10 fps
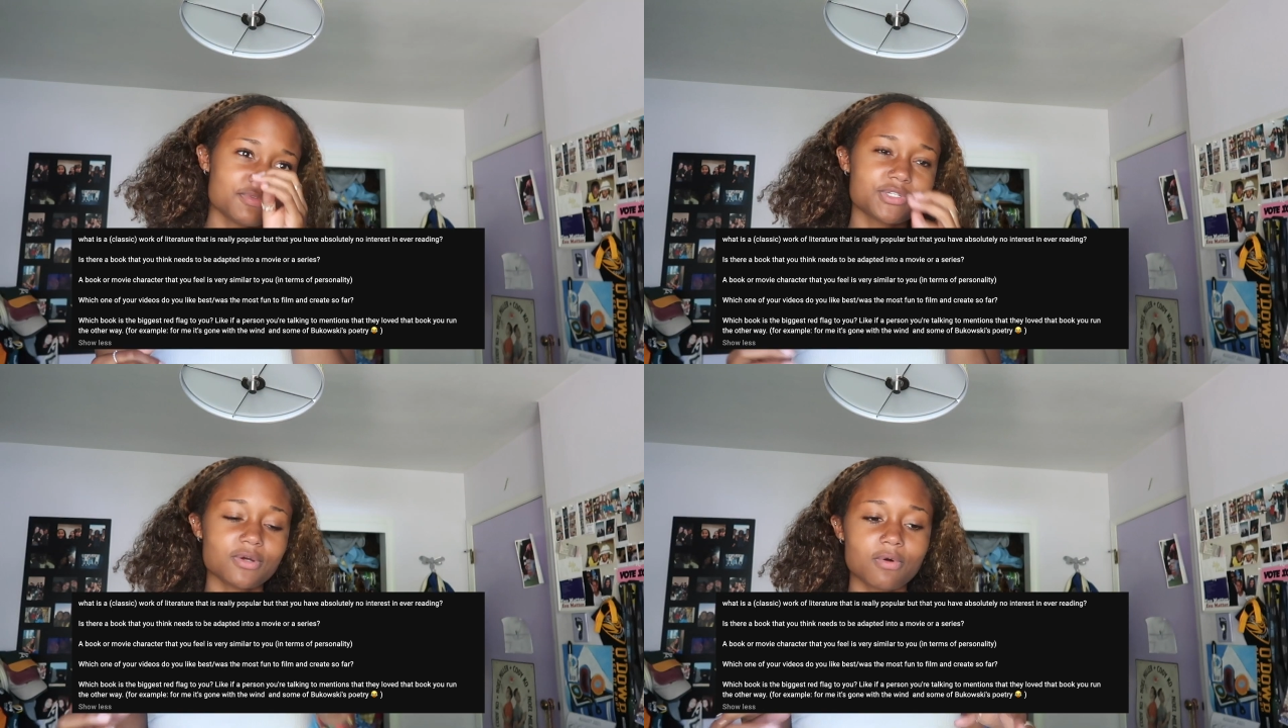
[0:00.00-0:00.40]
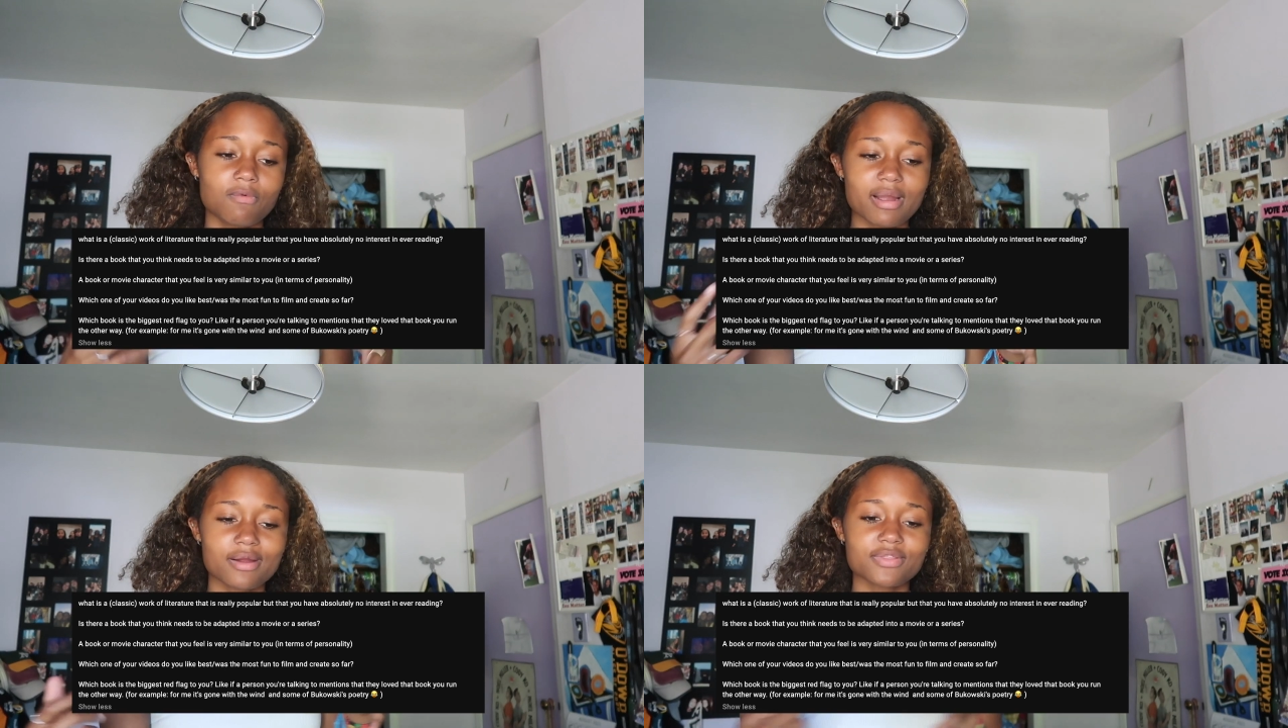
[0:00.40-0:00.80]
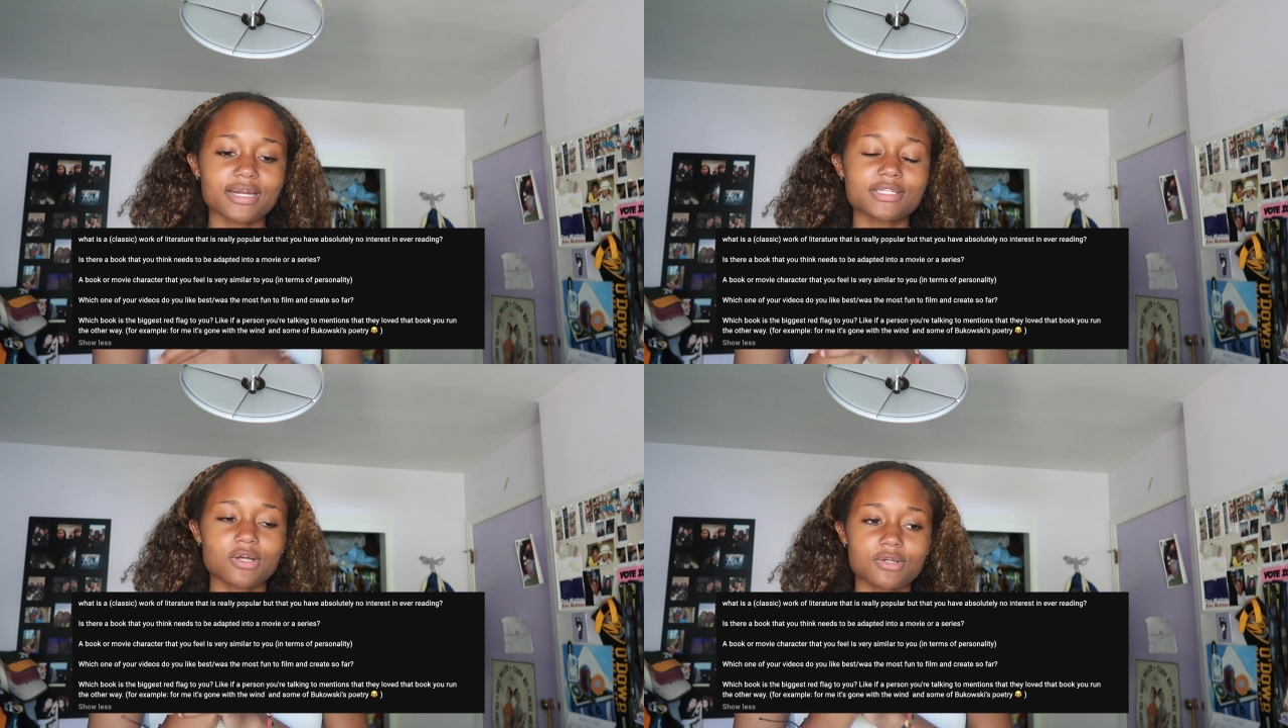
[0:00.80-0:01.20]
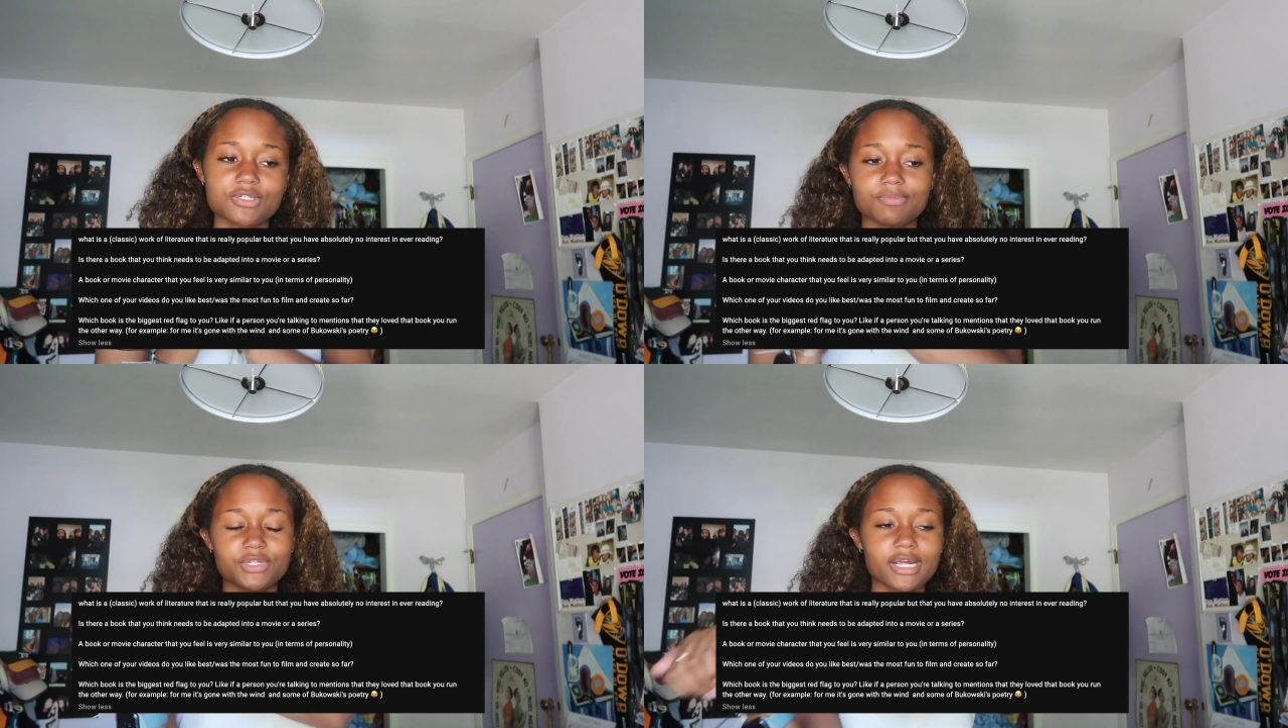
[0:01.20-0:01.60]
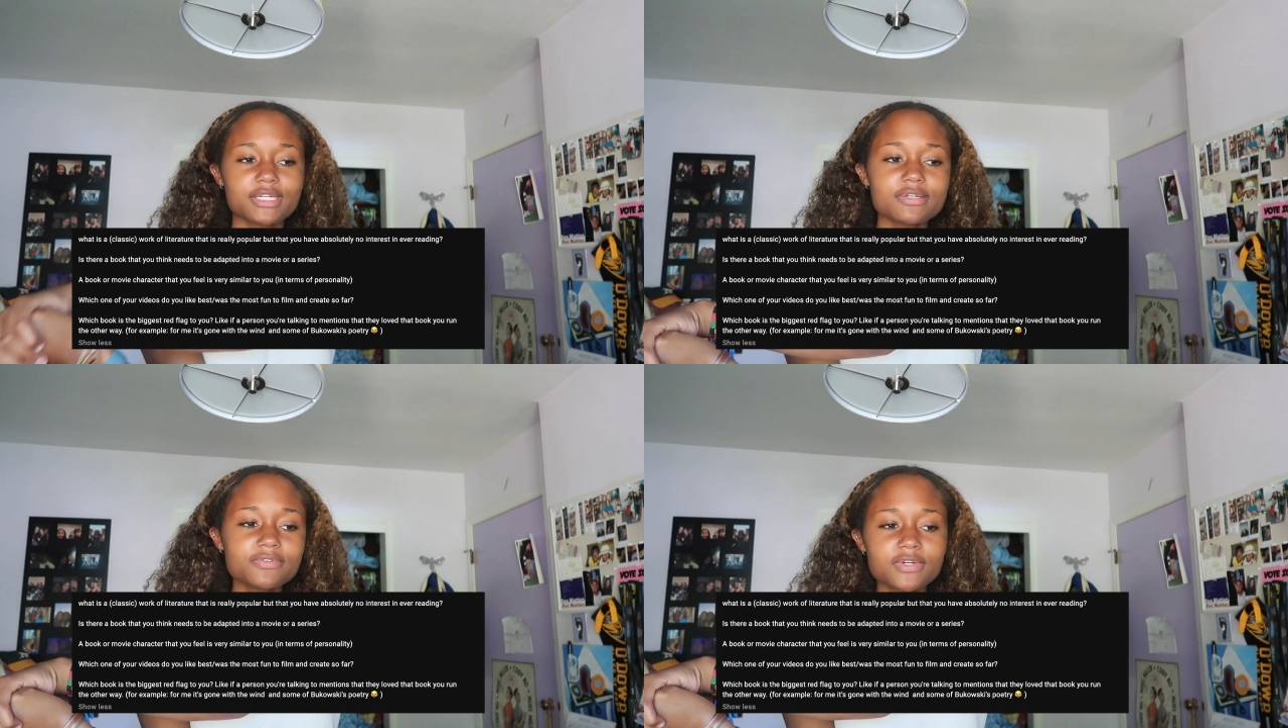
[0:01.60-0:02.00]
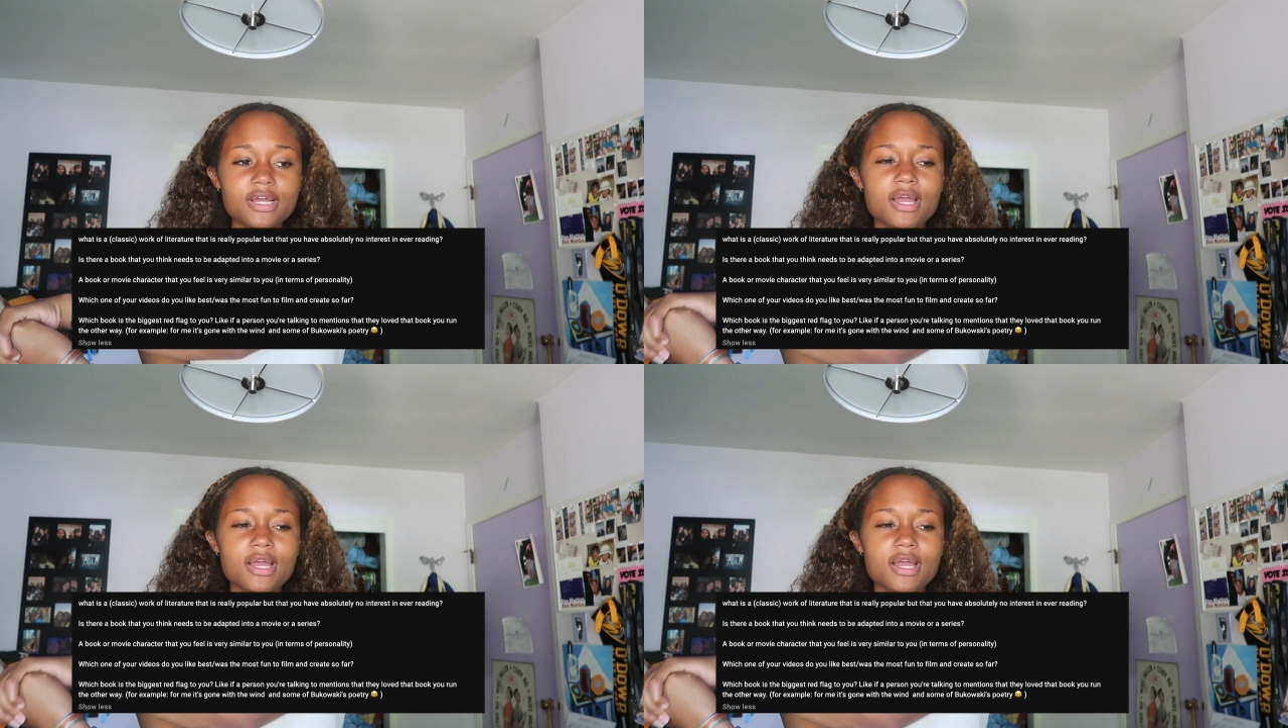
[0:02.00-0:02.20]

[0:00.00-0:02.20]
I'm so aware that it's all subjective.